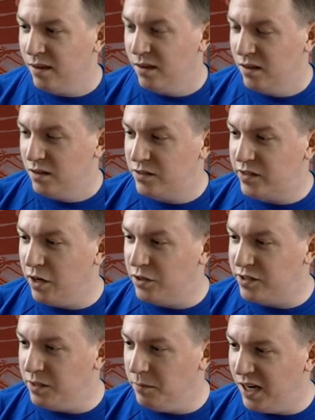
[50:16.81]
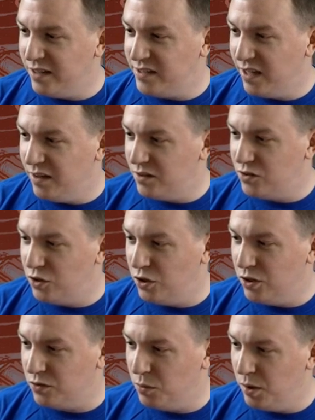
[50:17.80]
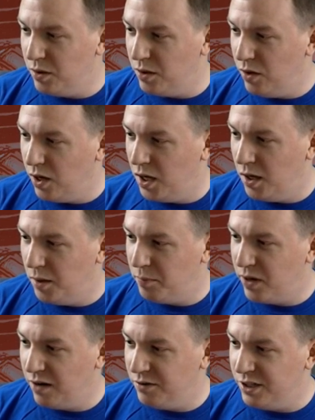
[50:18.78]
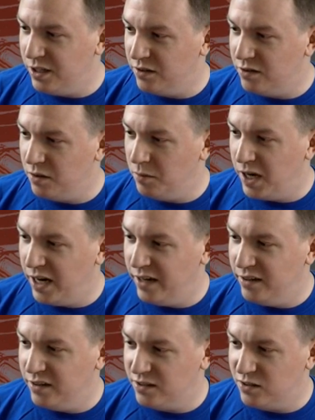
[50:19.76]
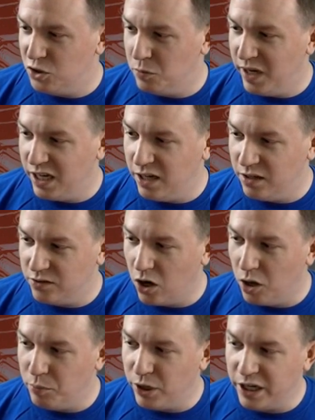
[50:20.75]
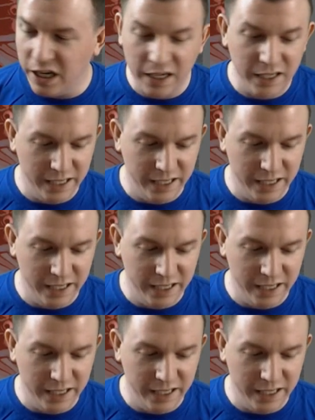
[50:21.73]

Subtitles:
scarcity mindset studios, what poverty does to the mind, decision making is heartbreaking.